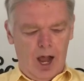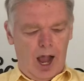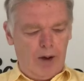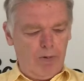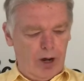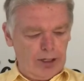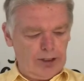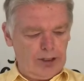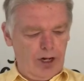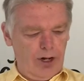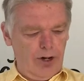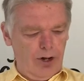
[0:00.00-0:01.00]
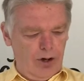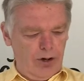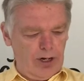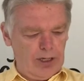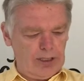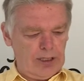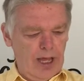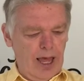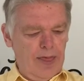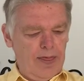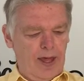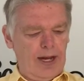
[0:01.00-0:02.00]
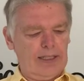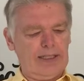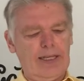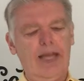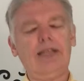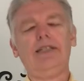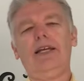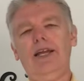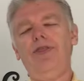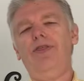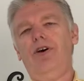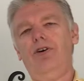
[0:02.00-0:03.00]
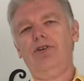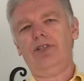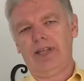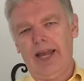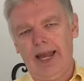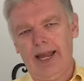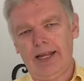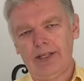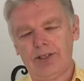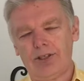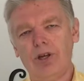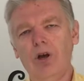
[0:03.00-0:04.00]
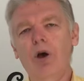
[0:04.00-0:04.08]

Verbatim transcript: I want you to notice that it says in those days.